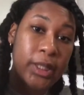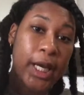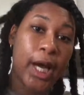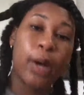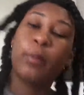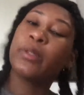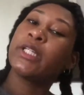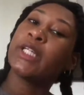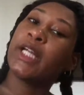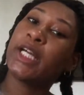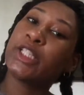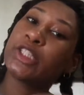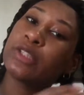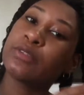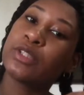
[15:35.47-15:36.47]
to help with the
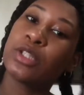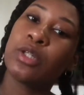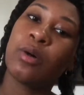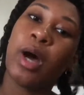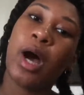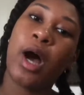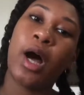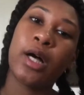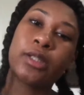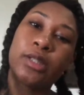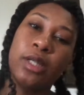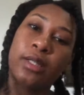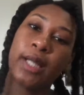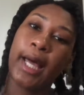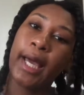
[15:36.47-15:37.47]
dandruff too, I'll
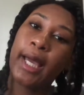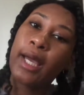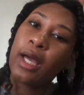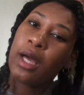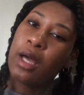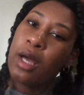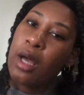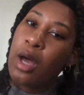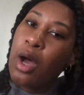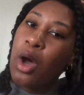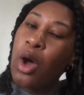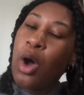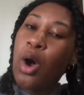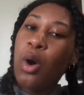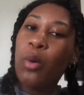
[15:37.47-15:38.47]
also like
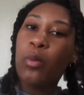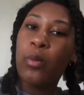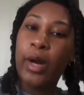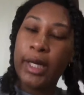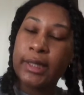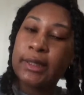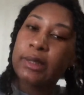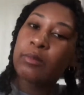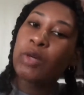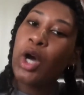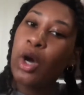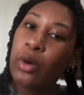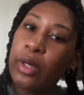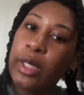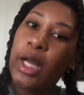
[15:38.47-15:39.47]
run some
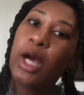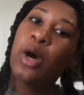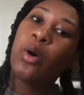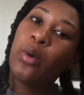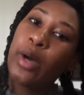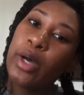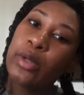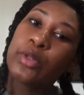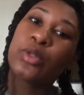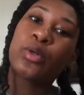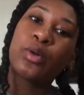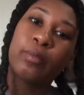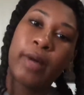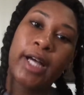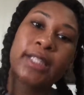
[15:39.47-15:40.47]
coconut oil
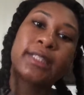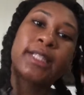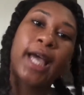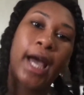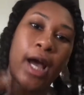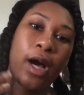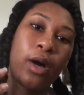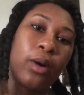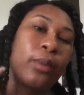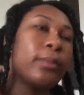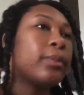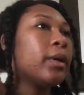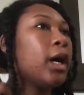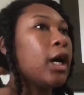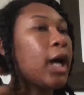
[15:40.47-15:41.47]
through my scalp
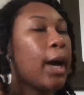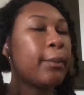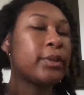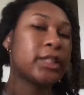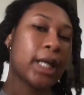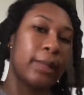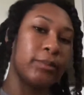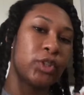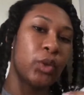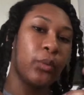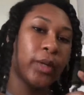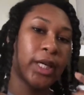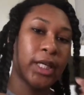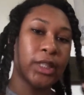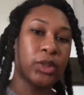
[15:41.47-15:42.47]
a couple times a
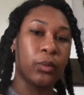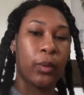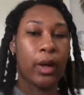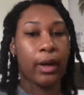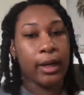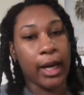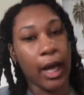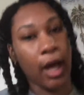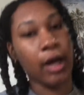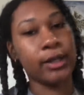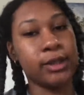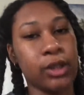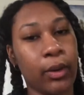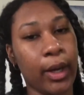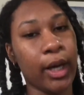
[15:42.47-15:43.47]
week as well, and that
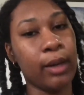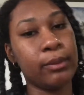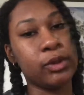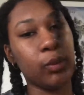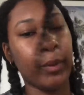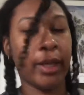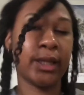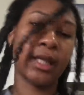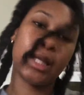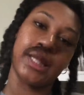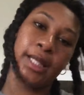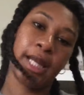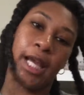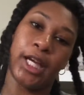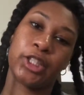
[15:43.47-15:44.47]
also helps with
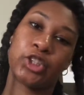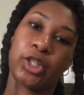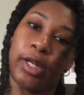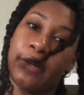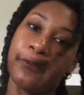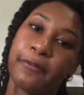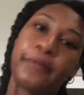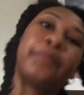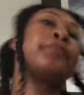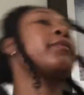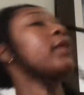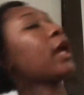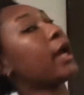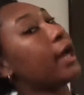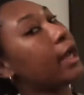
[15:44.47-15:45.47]
the dandruff.
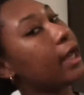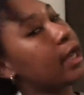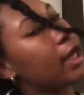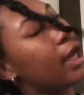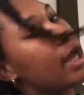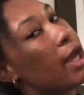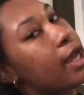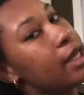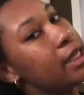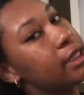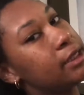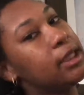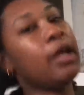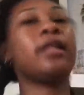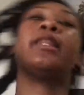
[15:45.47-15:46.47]
Okay,
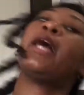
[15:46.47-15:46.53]
so